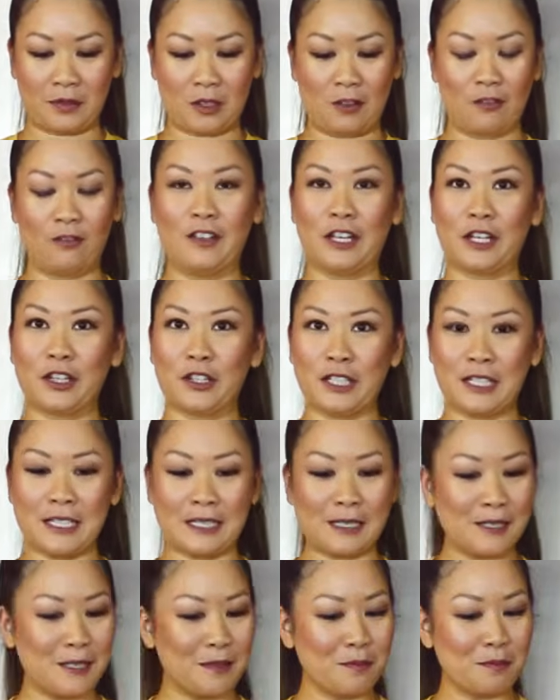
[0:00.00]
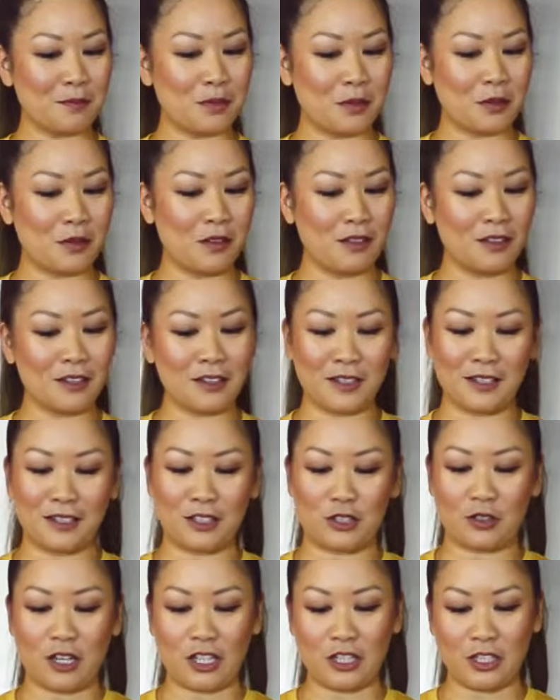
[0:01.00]
very simple. The
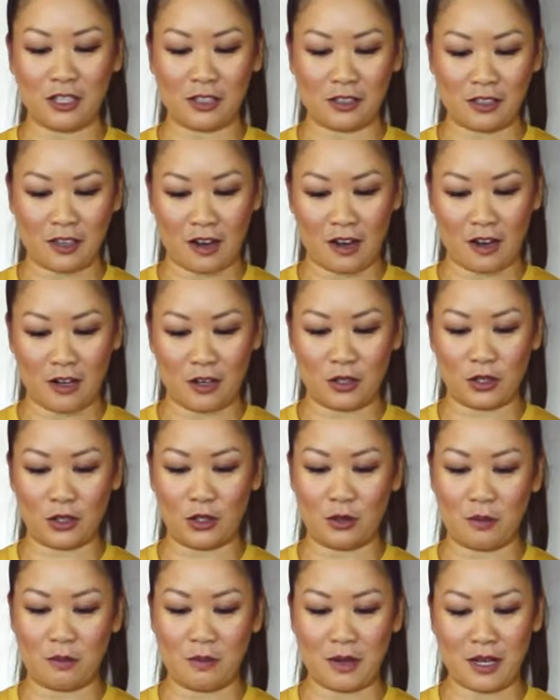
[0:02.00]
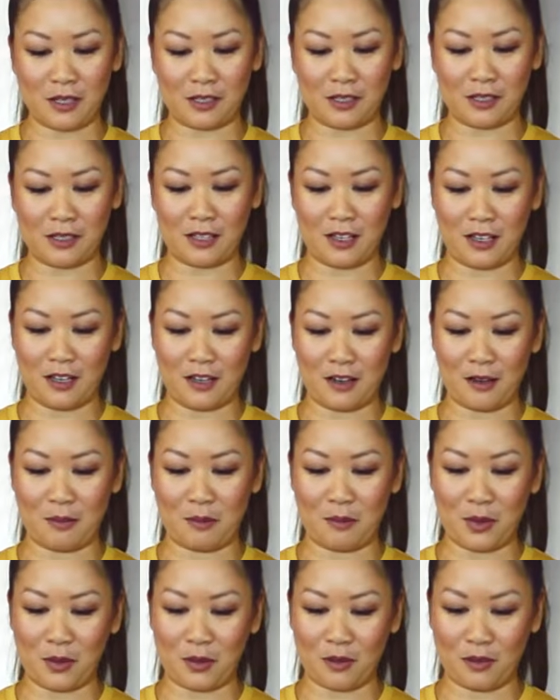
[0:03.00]
instructions are you mix in a
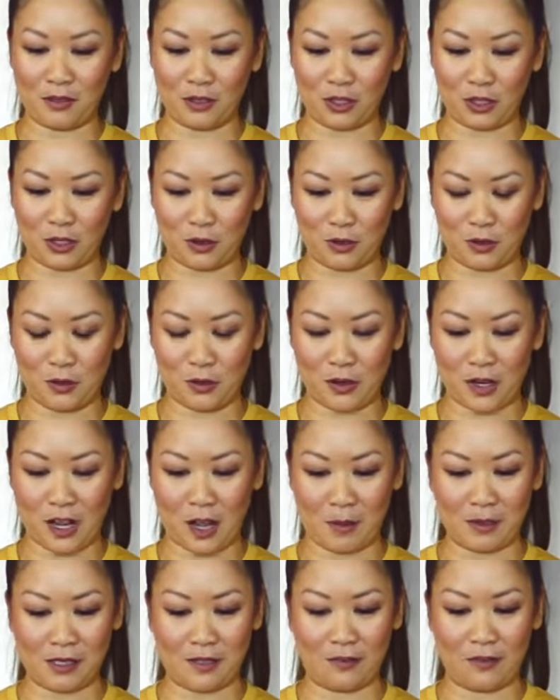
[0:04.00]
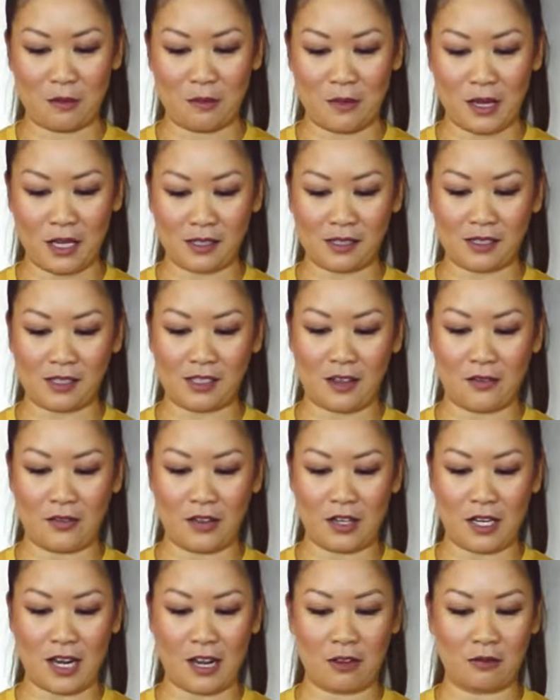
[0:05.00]
bowl 2 cups of the mix,
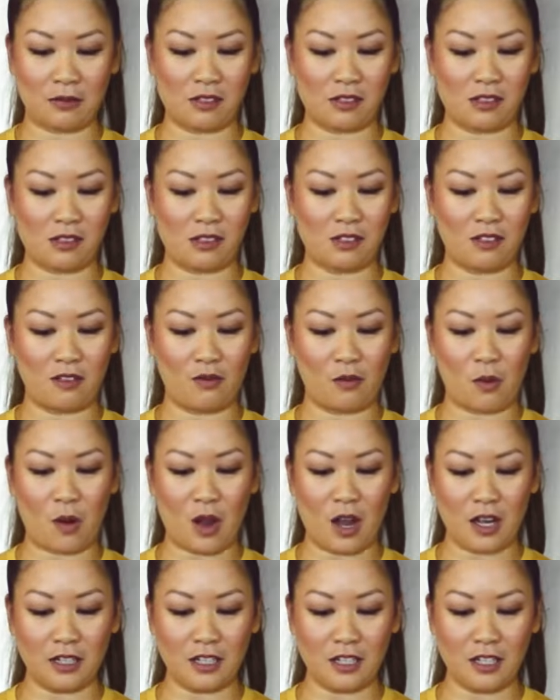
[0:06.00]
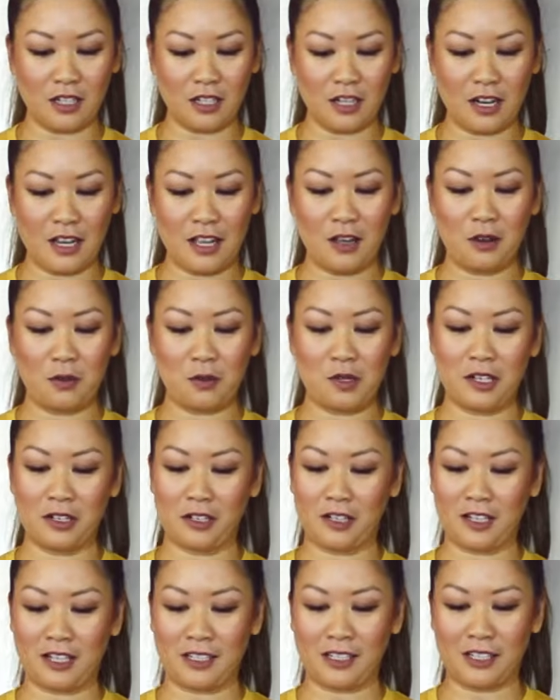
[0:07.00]
7 ounces of water. We
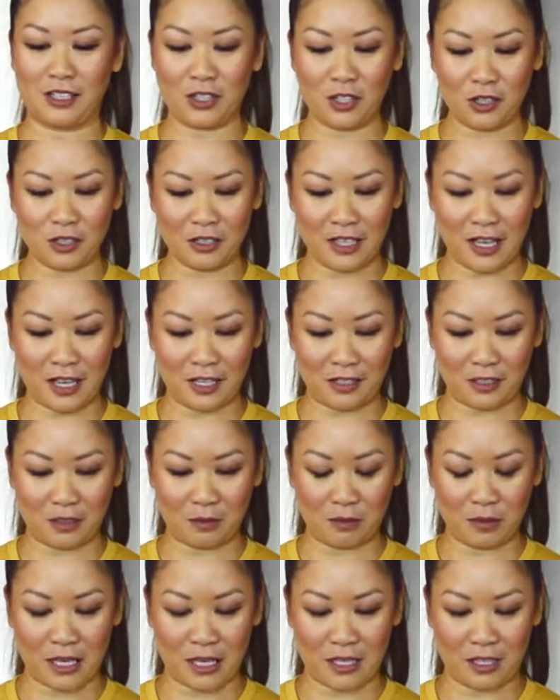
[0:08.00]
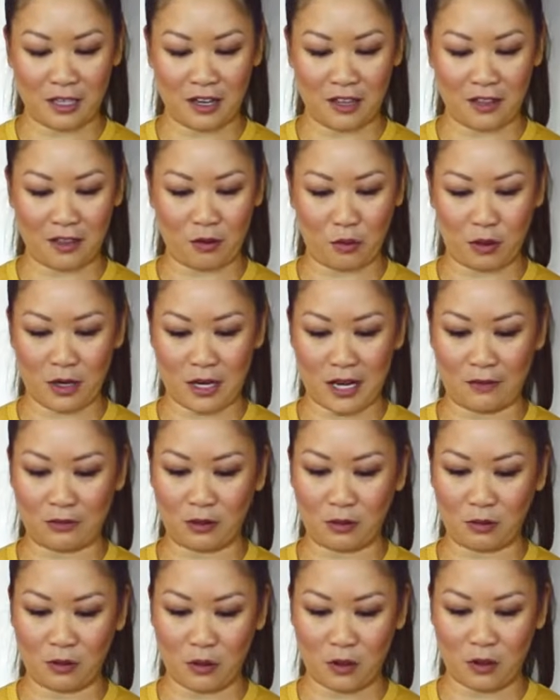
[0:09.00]
are gonna stir that until blended, and then we're gonna have
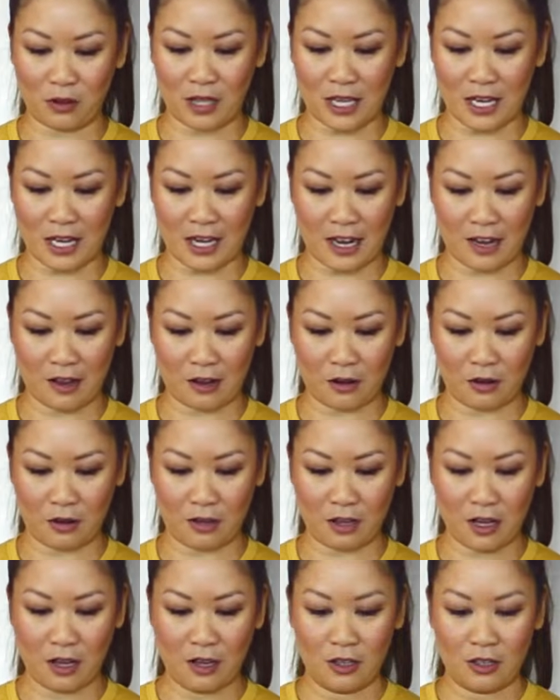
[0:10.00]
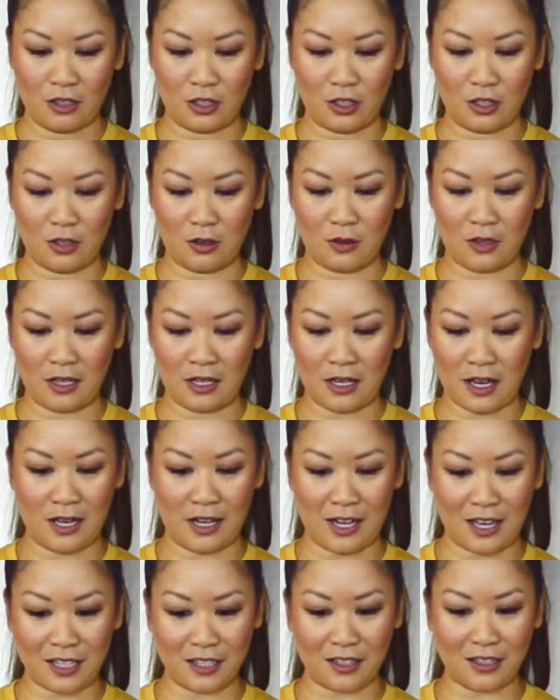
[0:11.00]
to roll that out to an
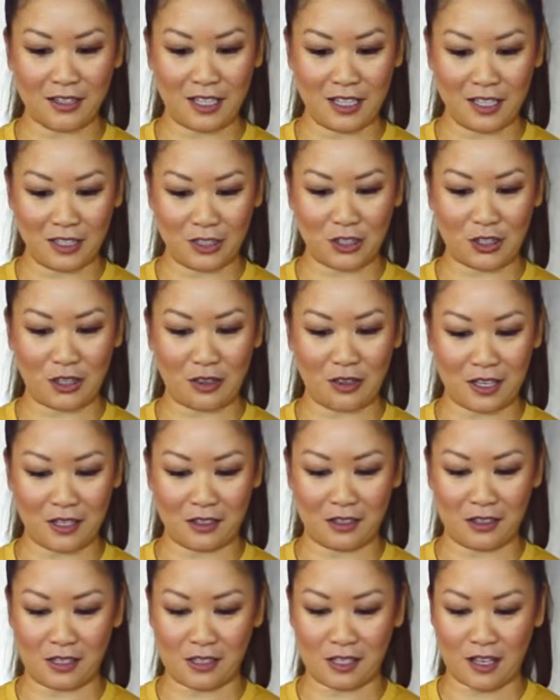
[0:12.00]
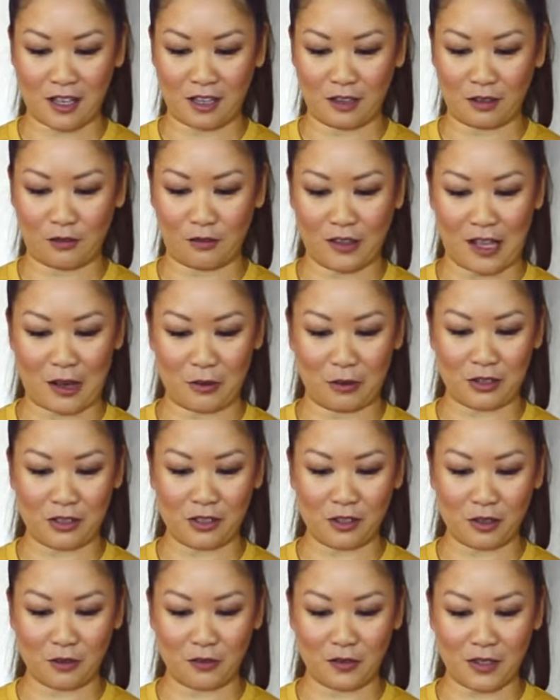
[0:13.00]
1/8 inch thickness on the floured
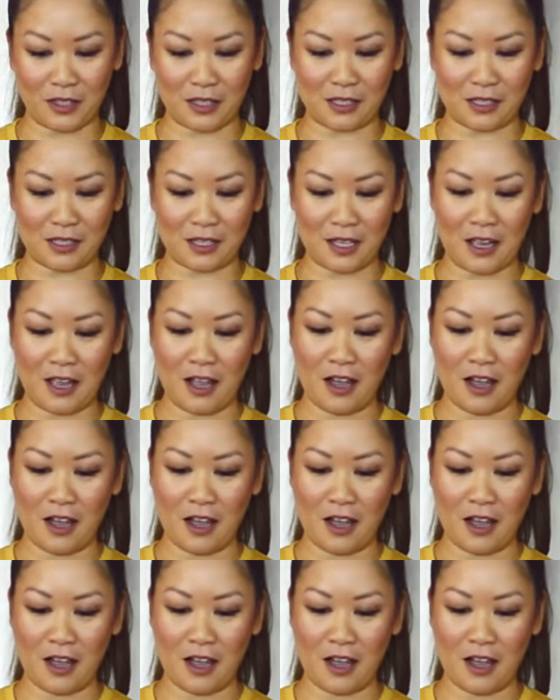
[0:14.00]
surface.